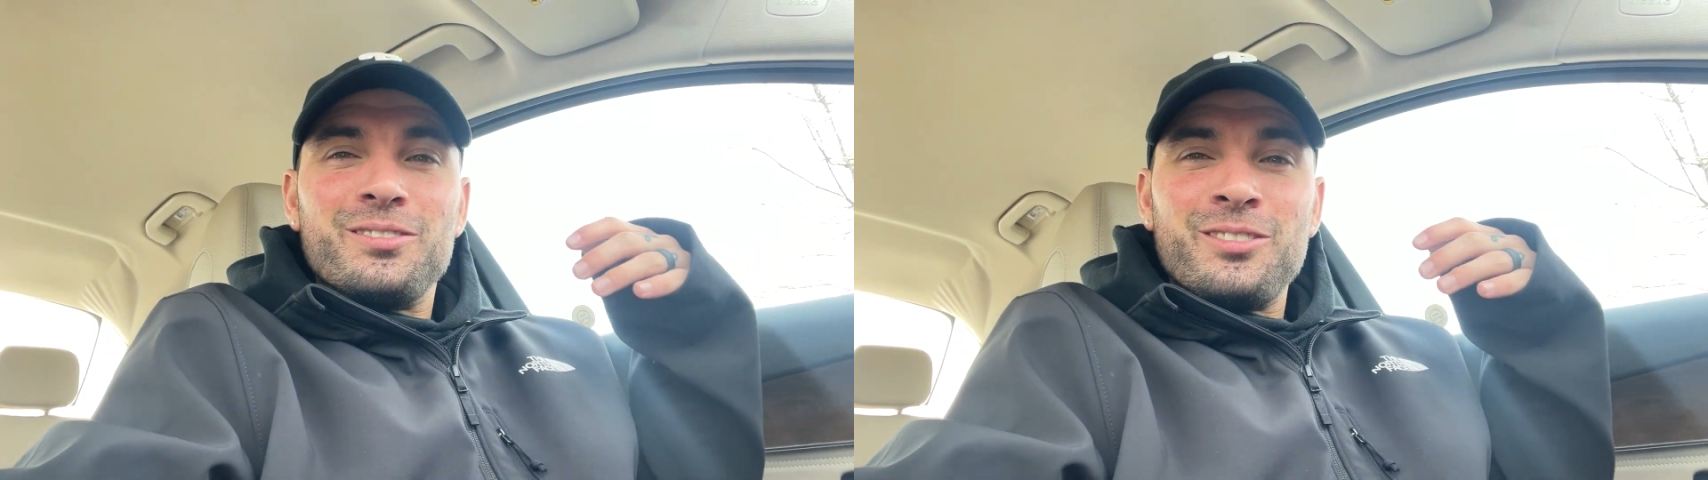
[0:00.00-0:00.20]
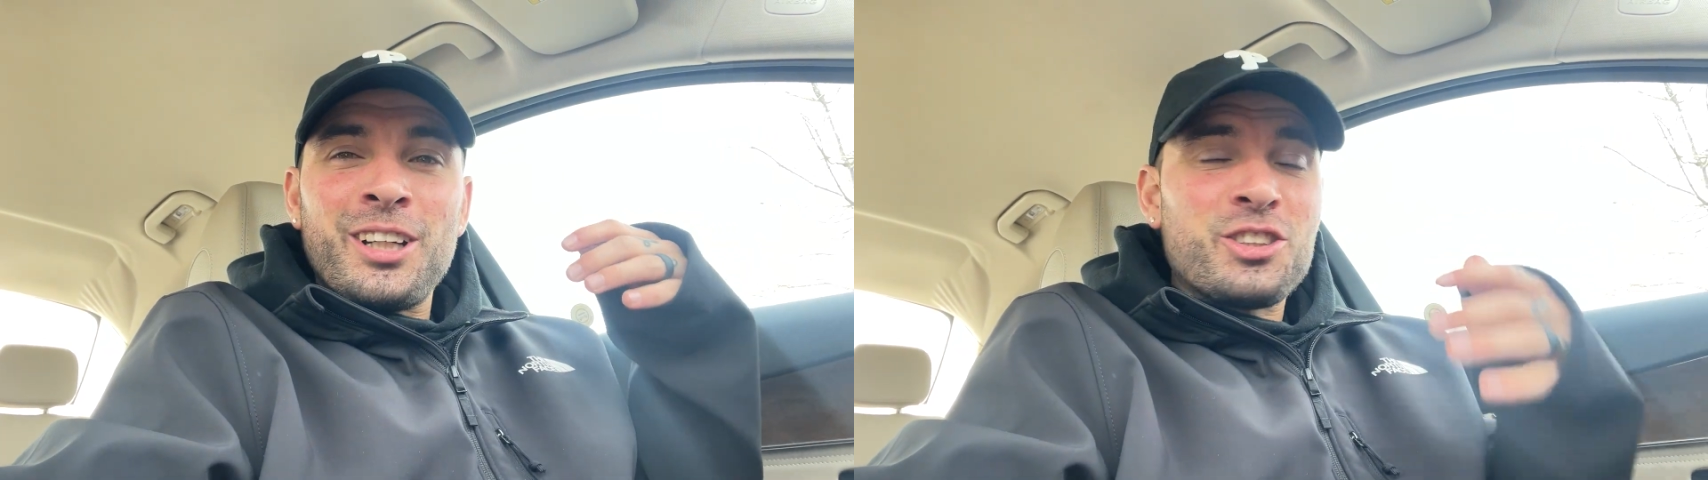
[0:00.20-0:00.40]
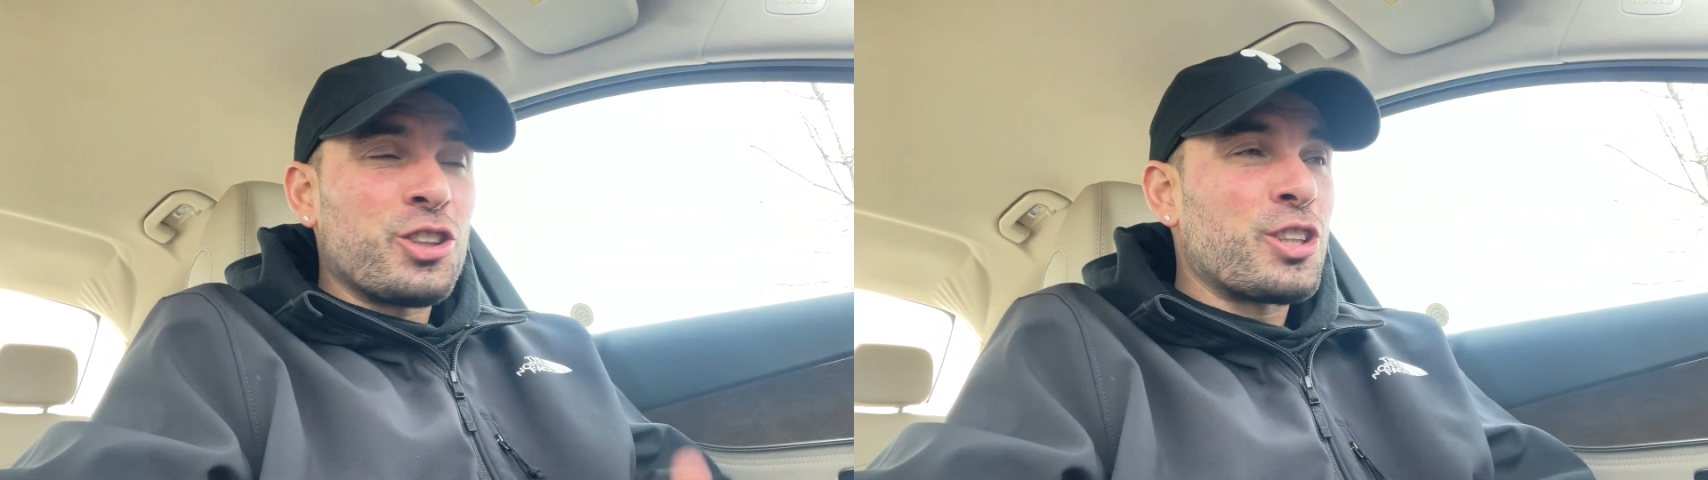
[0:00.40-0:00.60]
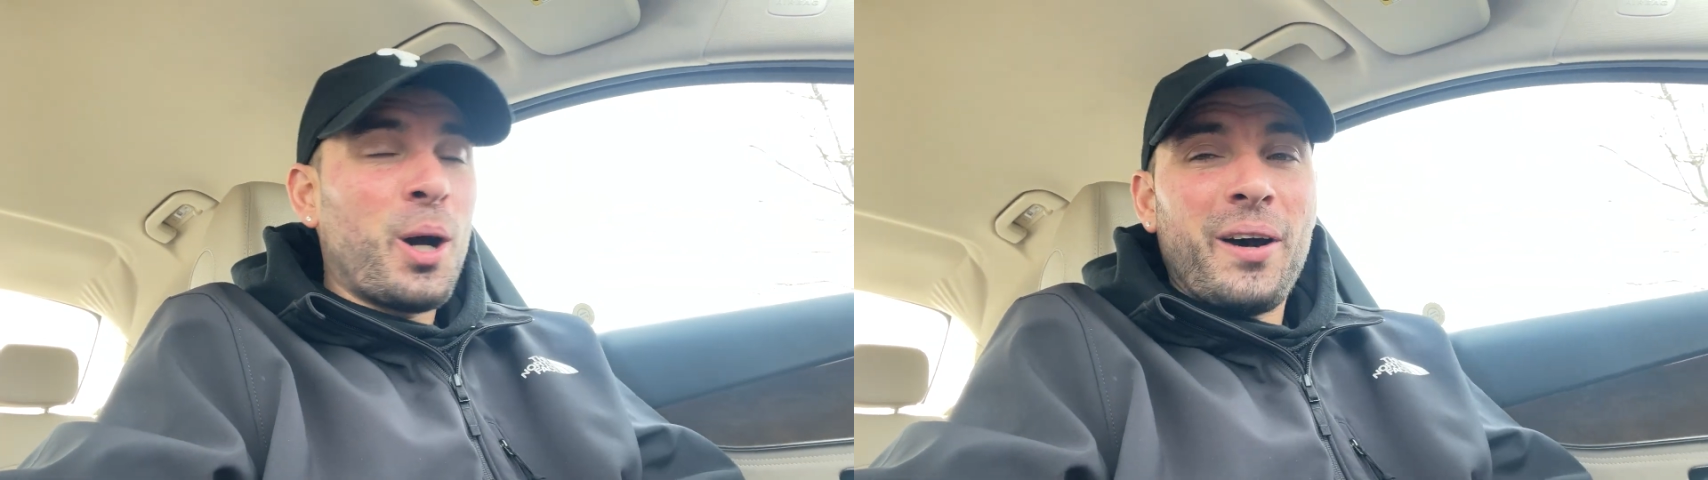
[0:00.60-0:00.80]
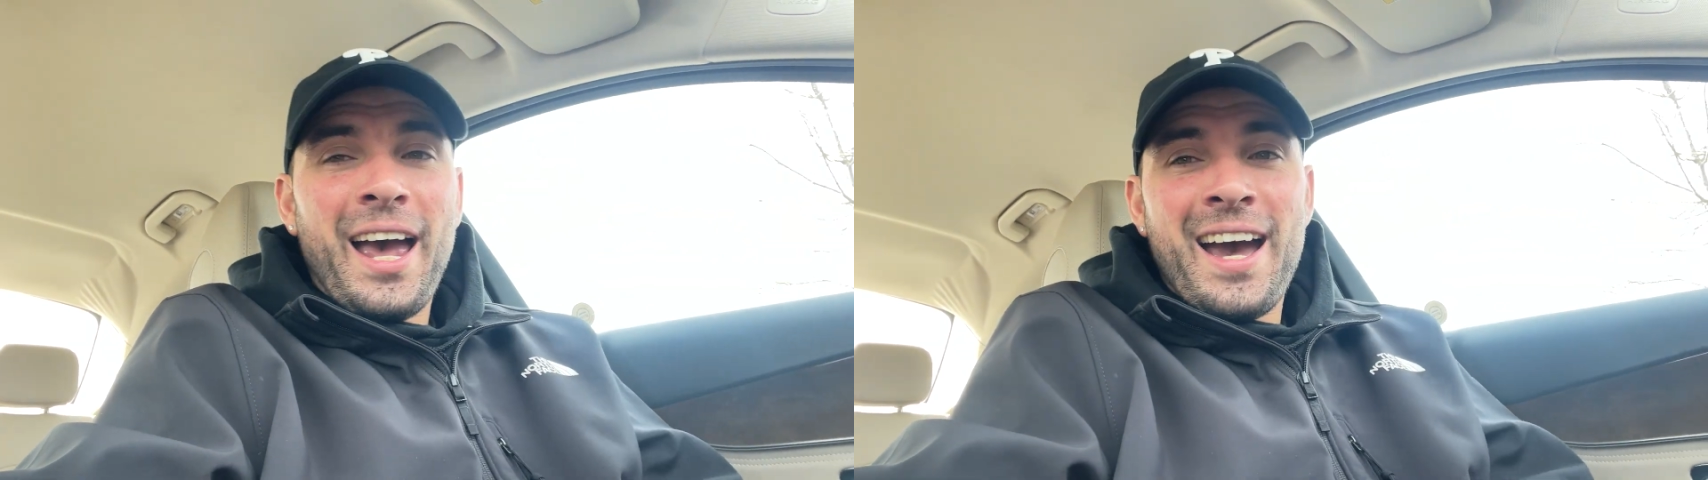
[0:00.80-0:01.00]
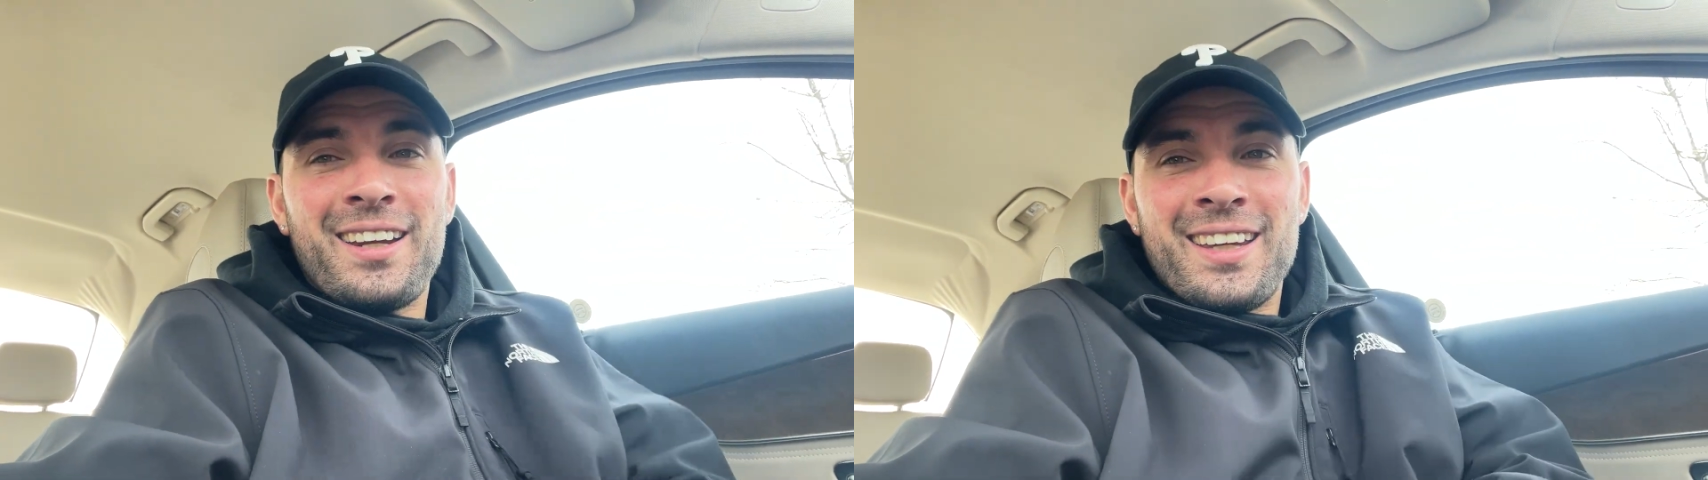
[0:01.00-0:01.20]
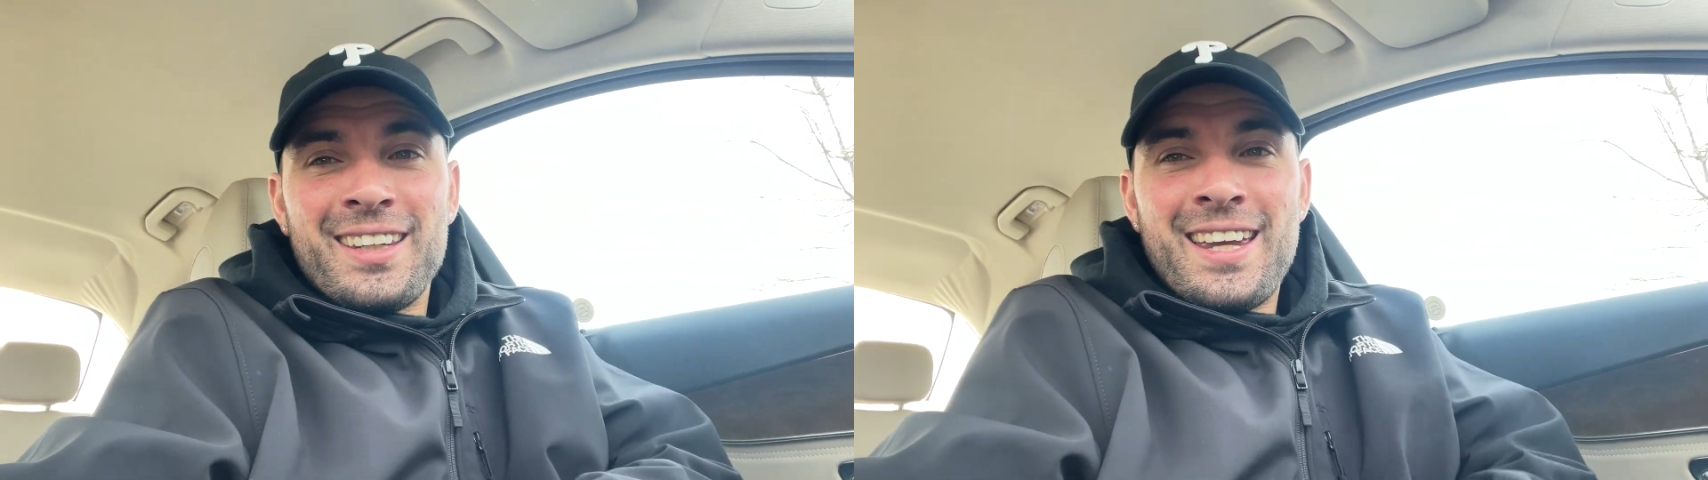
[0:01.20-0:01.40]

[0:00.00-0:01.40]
Let's just go ahead and